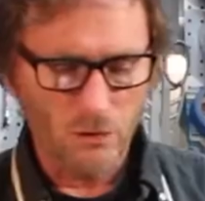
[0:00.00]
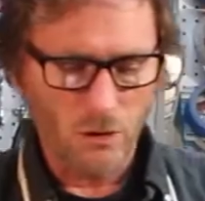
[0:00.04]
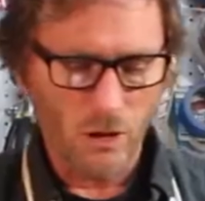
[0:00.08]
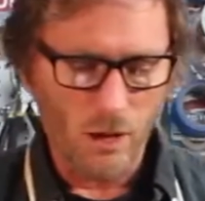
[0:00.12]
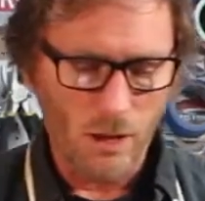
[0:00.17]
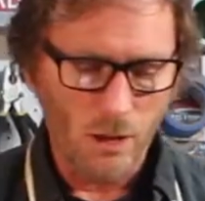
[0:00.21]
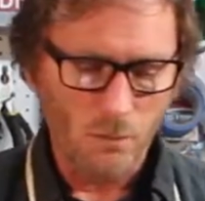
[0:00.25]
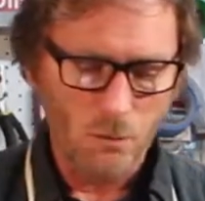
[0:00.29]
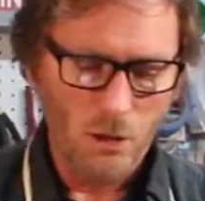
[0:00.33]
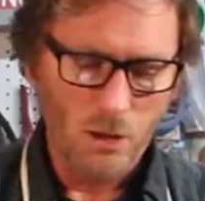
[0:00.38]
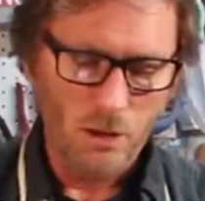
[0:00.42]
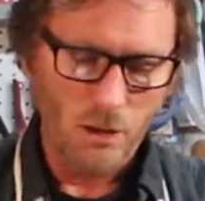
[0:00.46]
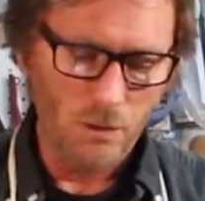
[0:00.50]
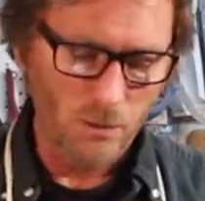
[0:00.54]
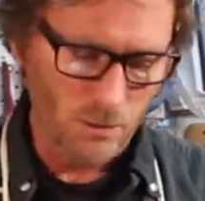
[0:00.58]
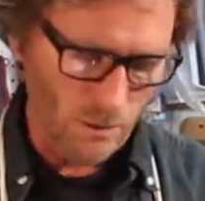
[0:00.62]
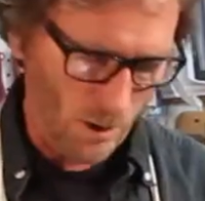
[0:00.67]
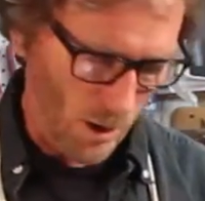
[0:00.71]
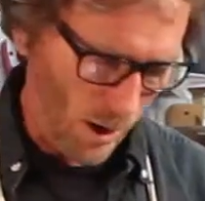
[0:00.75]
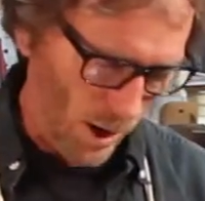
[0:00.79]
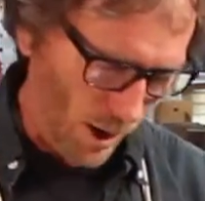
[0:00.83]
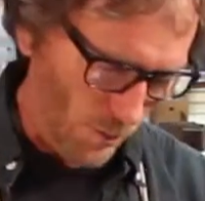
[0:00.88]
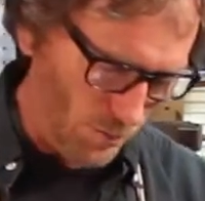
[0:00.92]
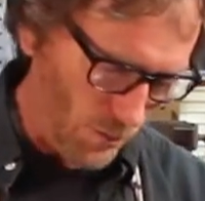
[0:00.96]
came in.
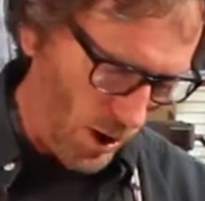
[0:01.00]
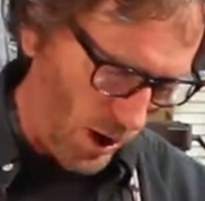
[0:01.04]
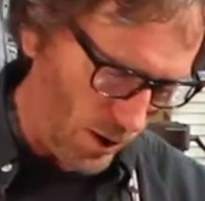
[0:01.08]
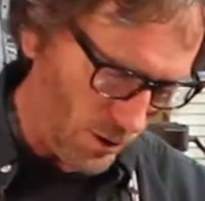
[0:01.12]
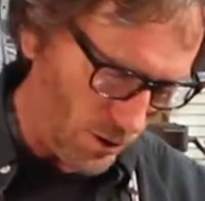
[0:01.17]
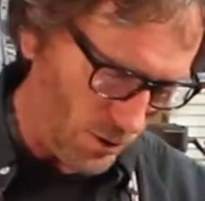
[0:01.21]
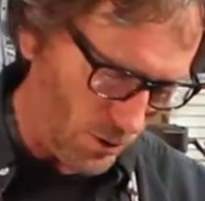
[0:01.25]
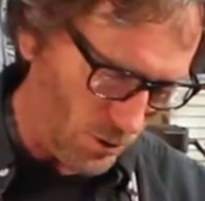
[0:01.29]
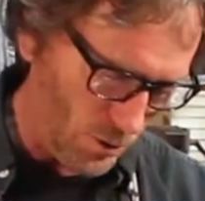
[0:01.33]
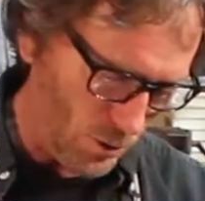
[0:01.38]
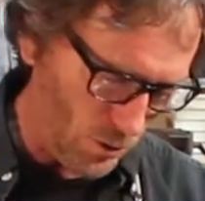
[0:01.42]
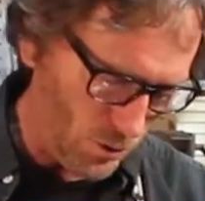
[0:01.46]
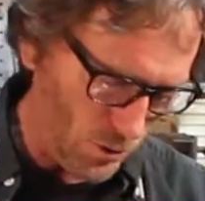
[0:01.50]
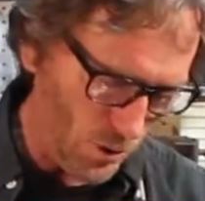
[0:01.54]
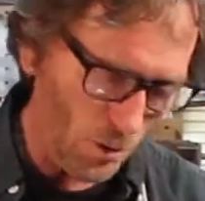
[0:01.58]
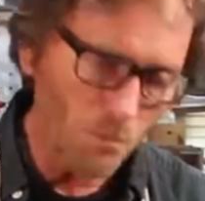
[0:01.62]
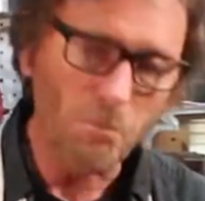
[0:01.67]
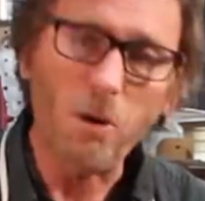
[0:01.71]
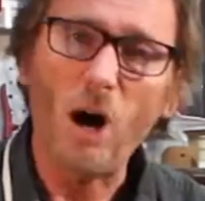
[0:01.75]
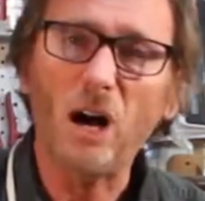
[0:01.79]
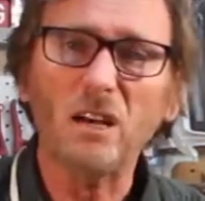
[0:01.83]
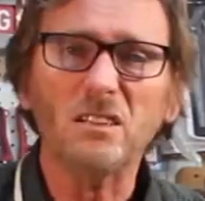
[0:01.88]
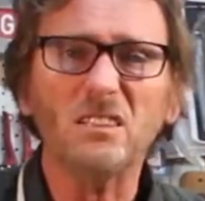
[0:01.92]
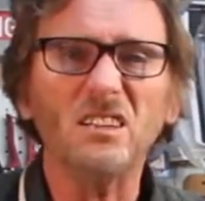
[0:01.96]
I'm not going to do an
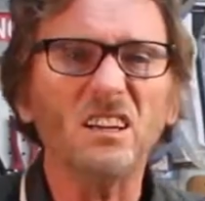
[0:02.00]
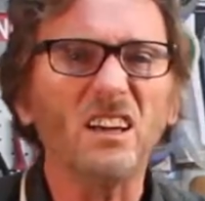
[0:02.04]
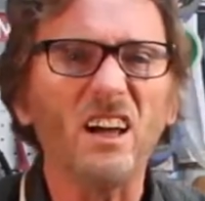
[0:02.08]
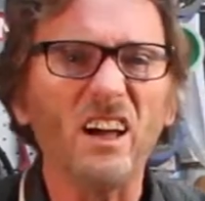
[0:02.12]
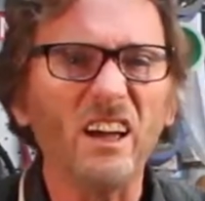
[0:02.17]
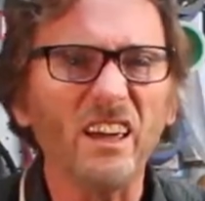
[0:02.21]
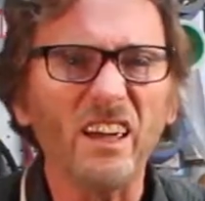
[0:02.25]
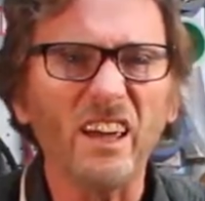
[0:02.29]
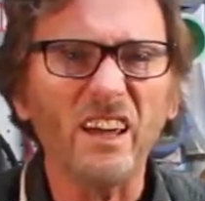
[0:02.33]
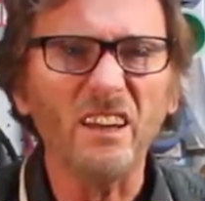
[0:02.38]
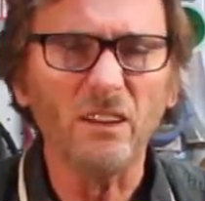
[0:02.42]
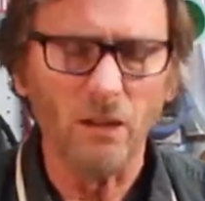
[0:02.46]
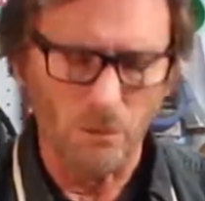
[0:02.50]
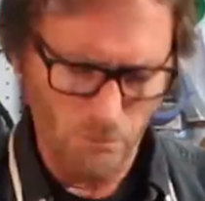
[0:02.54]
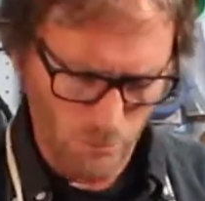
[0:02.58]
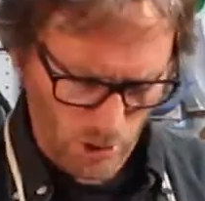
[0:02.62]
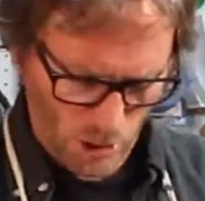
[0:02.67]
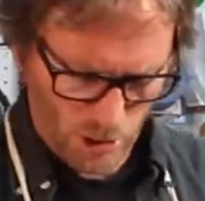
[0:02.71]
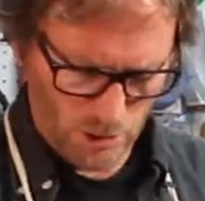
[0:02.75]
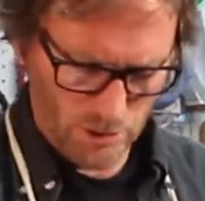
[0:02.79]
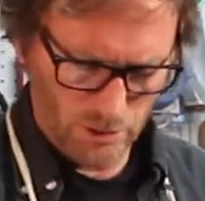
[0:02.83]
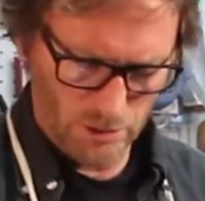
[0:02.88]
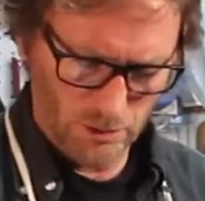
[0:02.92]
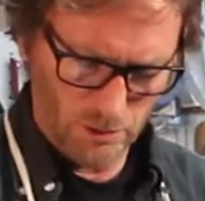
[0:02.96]
unboxing. I hate
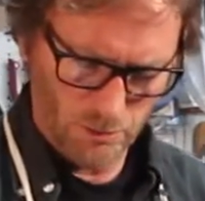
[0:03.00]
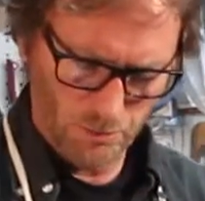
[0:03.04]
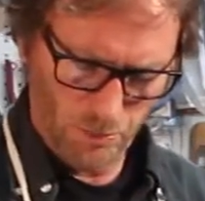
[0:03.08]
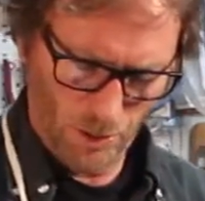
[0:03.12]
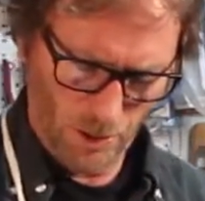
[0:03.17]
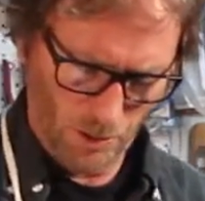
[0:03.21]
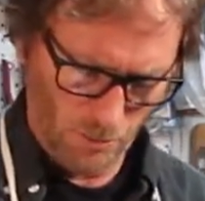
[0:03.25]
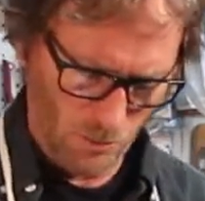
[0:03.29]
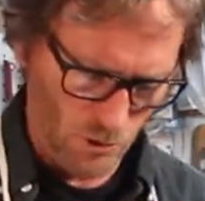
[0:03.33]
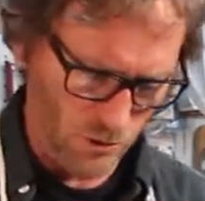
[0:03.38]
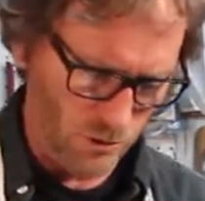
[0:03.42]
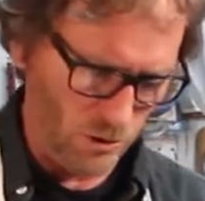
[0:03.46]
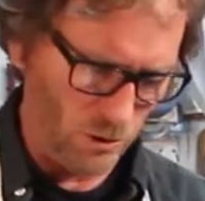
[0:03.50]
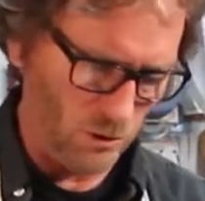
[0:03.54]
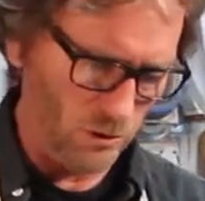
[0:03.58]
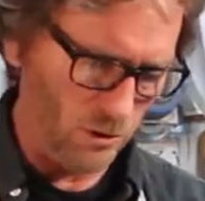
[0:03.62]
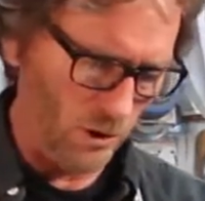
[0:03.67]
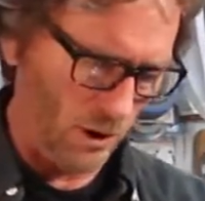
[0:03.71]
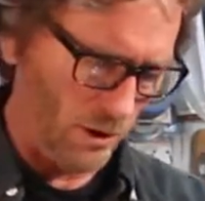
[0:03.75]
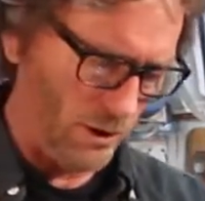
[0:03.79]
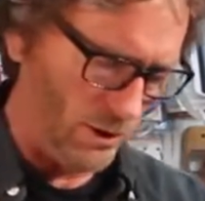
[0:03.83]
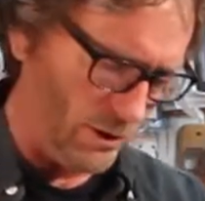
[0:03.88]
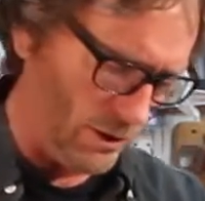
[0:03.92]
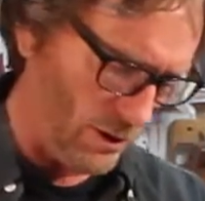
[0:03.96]
unboxings, but I'm just
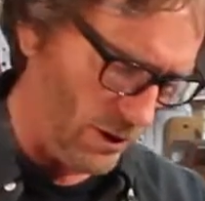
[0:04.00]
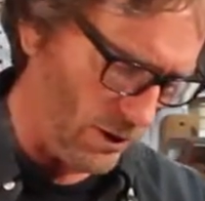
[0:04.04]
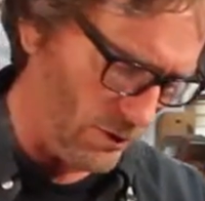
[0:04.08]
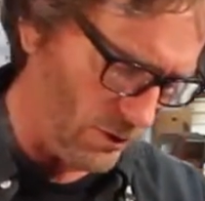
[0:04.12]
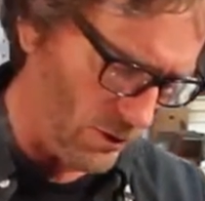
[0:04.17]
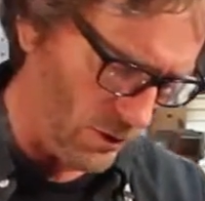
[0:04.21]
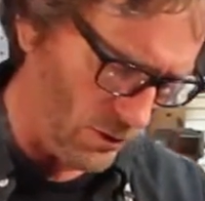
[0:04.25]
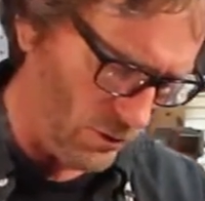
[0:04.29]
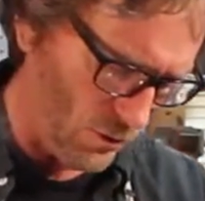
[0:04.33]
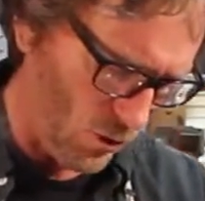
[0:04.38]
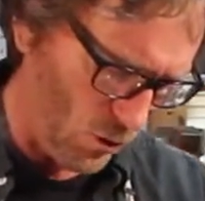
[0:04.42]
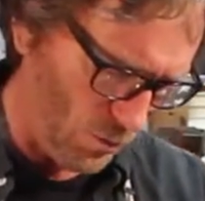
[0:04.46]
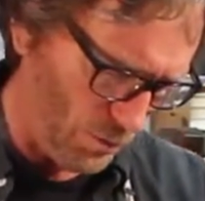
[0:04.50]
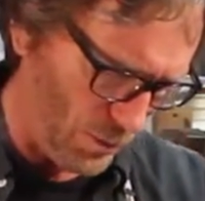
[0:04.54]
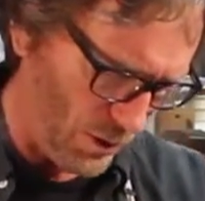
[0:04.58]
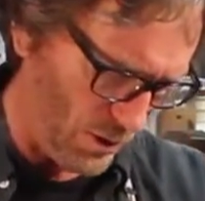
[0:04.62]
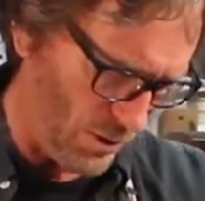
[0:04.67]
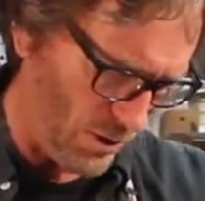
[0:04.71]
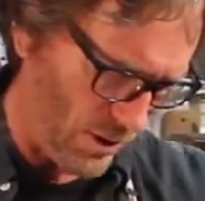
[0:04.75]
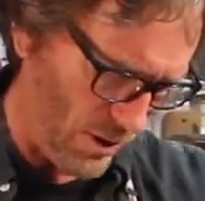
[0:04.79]
excited to get this open